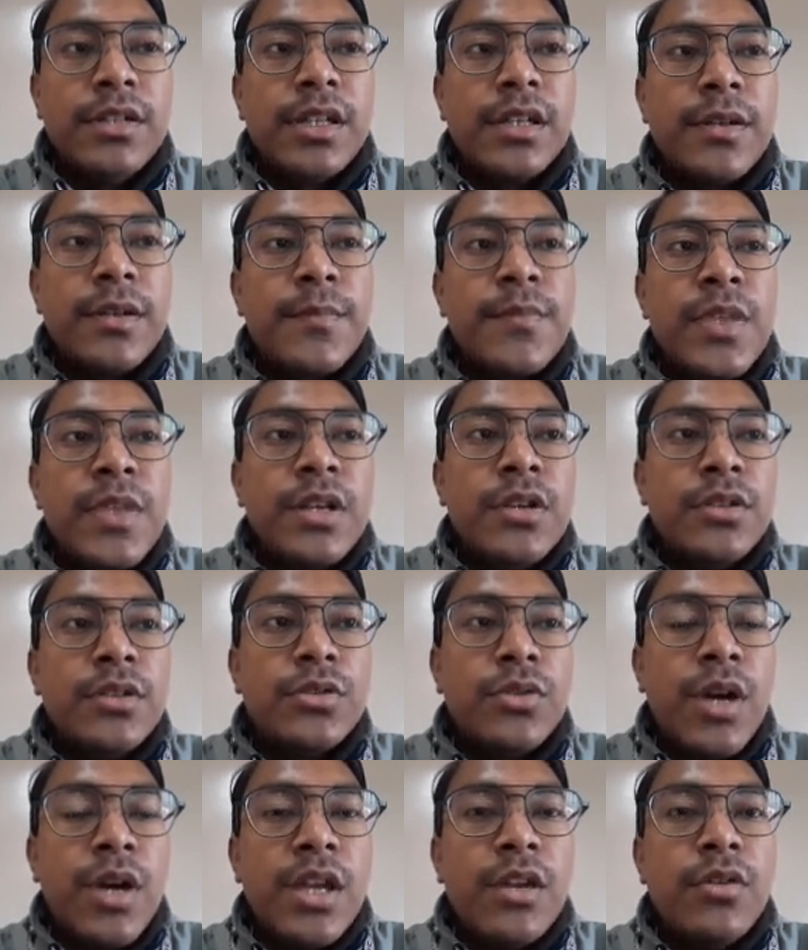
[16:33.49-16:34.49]
Okay,
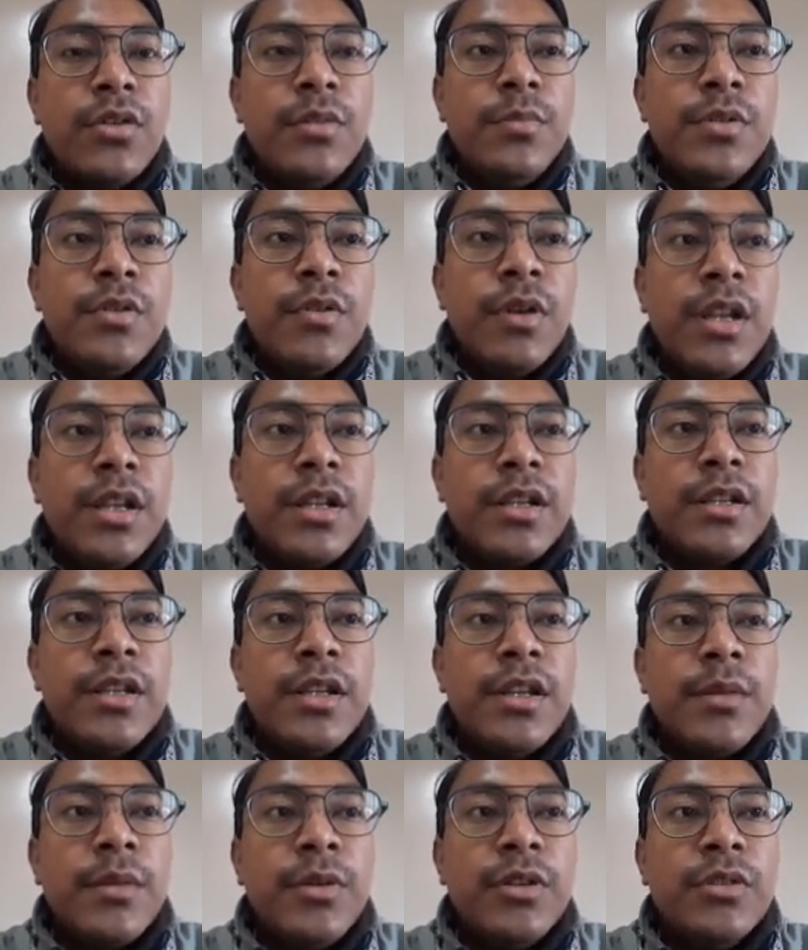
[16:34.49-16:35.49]
so I hope you all are
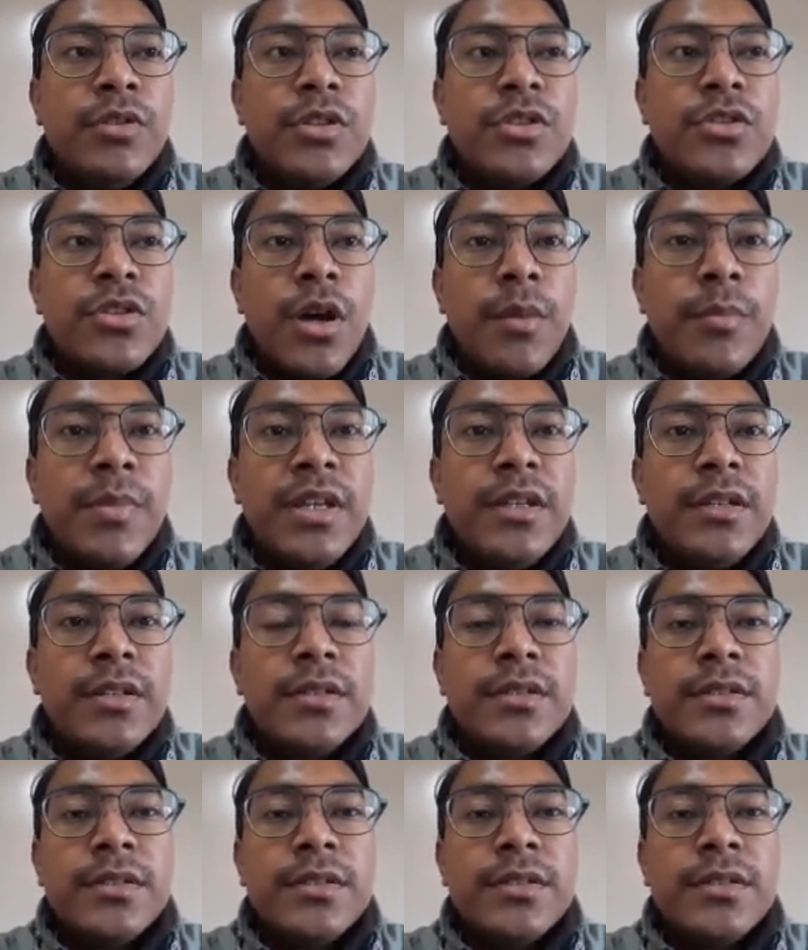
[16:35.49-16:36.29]
clear about this topic.